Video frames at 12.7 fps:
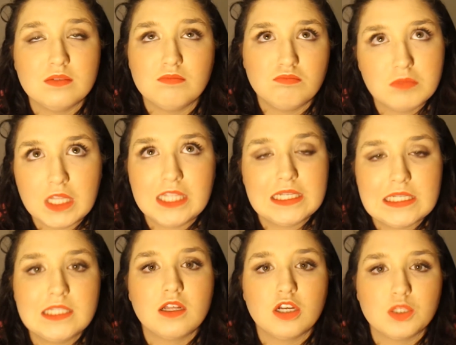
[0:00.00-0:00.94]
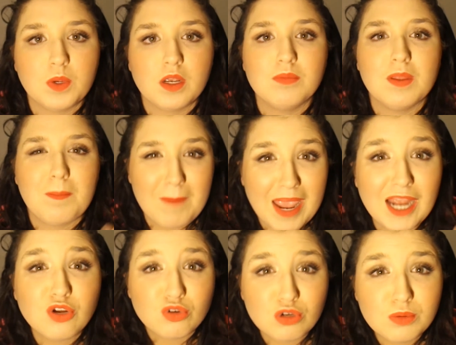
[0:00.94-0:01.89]
the Disney College program, the
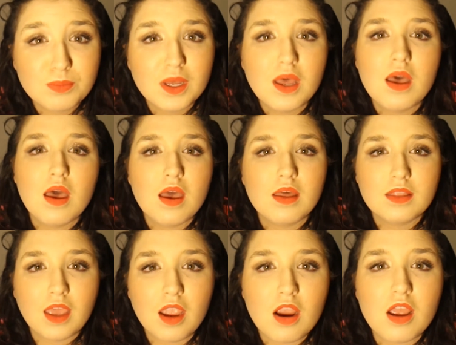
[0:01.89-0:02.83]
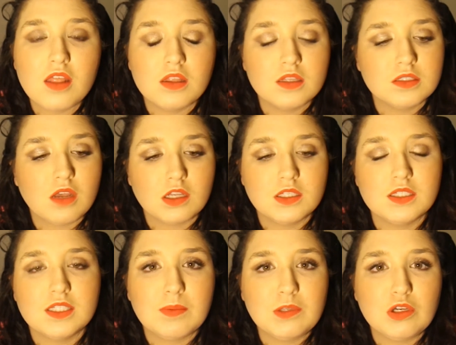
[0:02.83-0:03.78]
main group there, and then there's also the
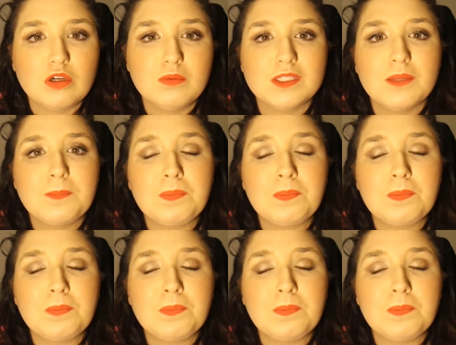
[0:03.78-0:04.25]
accepted groups.